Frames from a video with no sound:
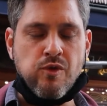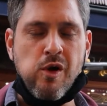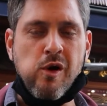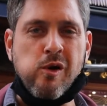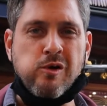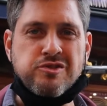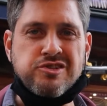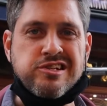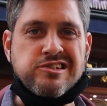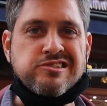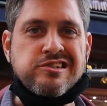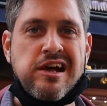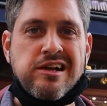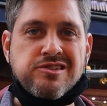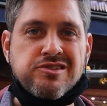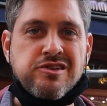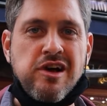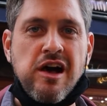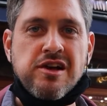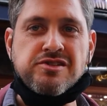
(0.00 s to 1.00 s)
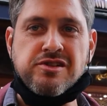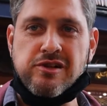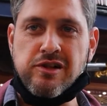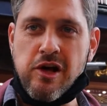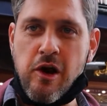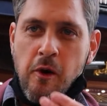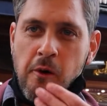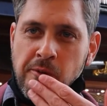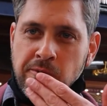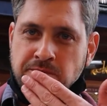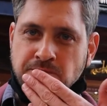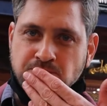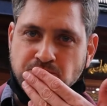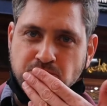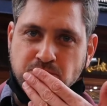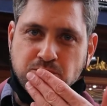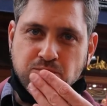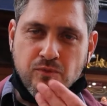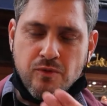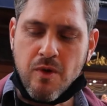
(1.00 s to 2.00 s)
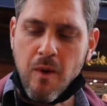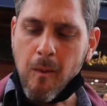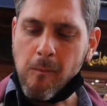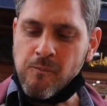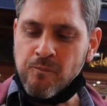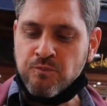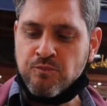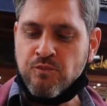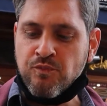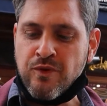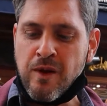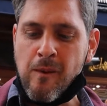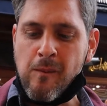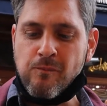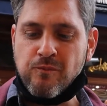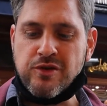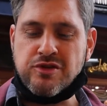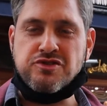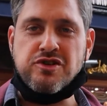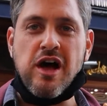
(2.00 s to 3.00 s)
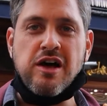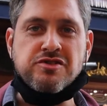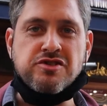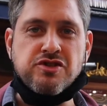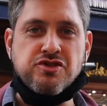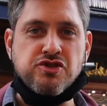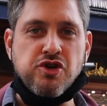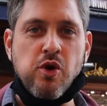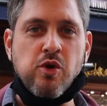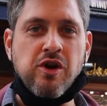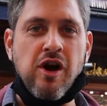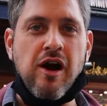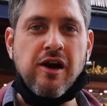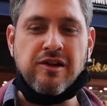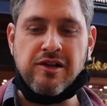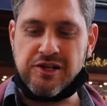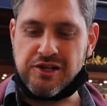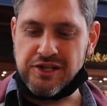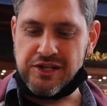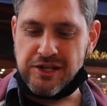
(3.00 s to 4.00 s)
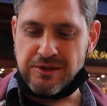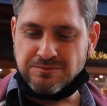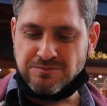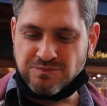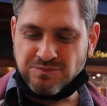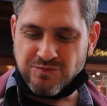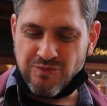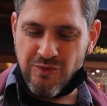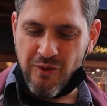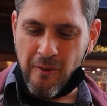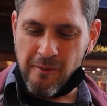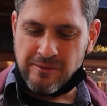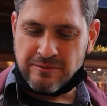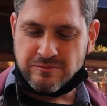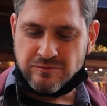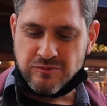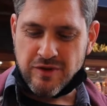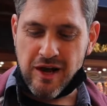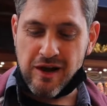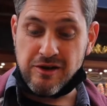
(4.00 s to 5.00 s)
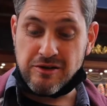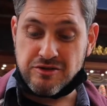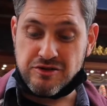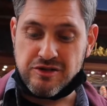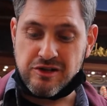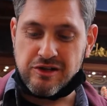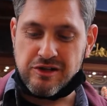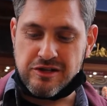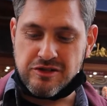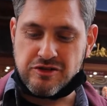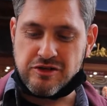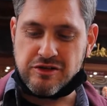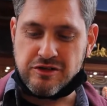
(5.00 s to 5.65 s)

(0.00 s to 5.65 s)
Oh, just that sauce alone. The sauce is so garlicky, and it's delicious.